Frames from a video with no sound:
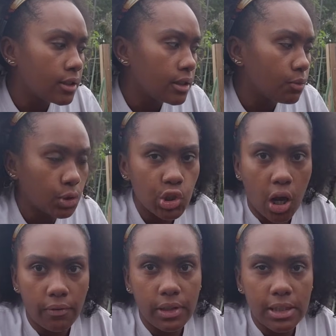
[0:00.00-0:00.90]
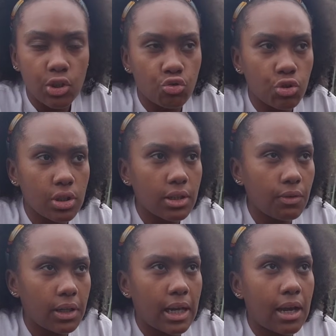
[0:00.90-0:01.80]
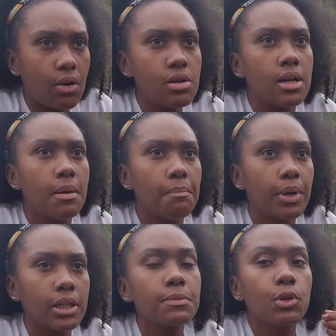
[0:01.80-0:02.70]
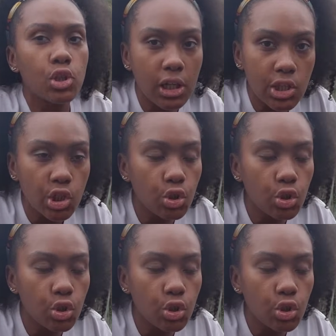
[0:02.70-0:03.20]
which obviously is drizzling right now, but it's supposed to continue